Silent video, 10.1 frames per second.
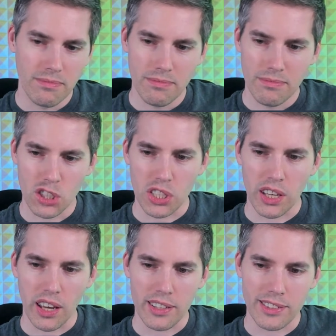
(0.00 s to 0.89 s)
Just a
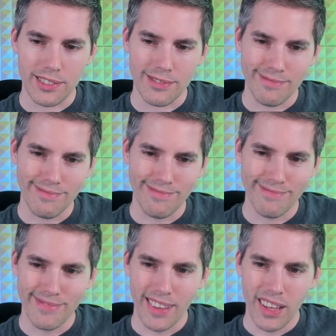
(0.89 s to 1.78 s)
guess.
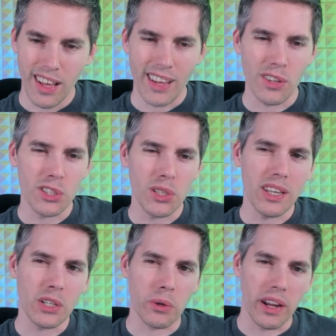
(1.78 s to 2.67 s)
I also
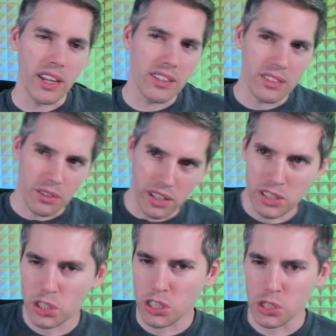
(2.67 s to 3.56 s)
think green. Green
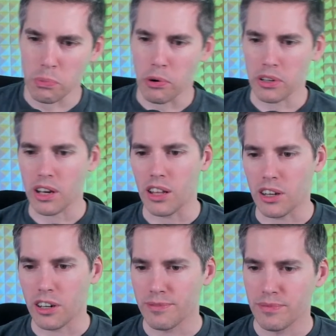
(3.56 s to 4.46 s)
is a good support
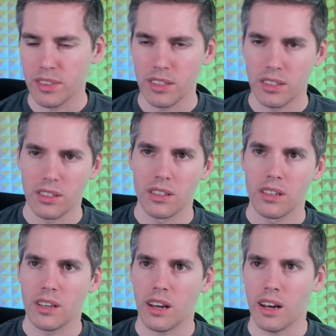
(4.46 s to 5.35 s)
color.
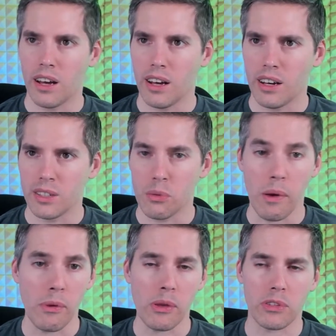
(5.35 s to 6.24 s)
To
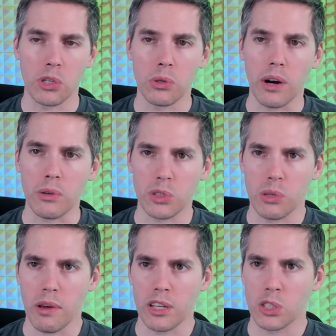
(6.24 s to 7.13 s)
maybe tutor out
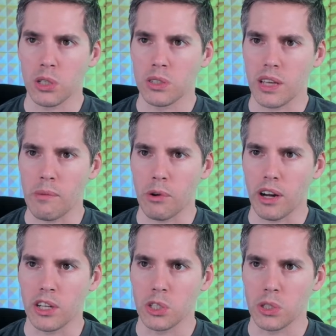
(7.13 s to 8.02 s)
some angels, get more
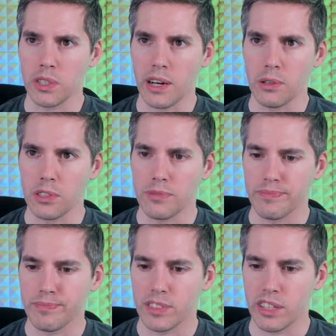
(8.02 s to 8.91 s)
angels out,
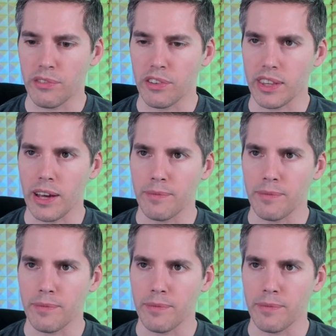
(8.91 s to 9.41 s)
stuff like that.